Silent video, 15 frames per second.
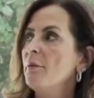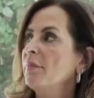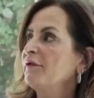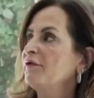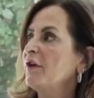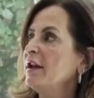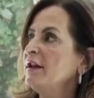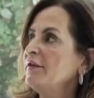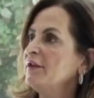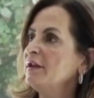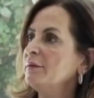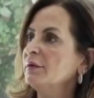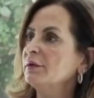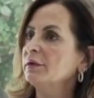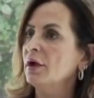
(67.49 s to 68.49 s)
But for
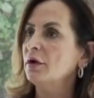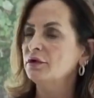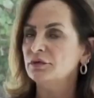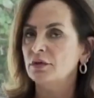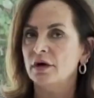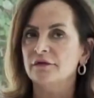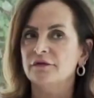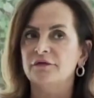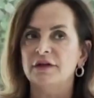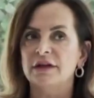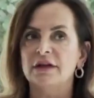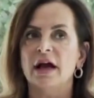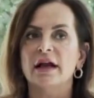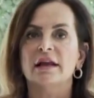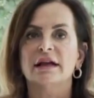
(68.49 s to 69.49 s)
anything below 12
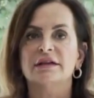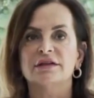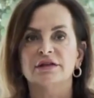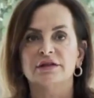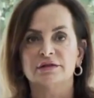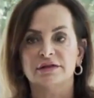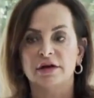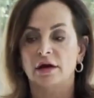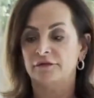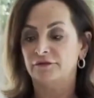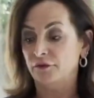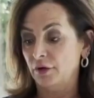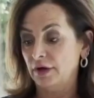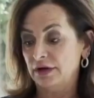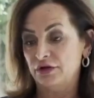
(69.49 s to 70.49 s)
feet, I like to use our
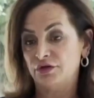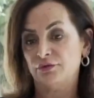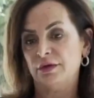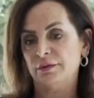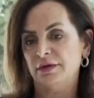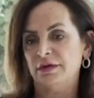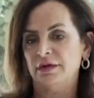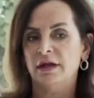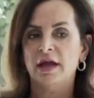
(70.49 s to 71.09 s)
4-inch ribbon.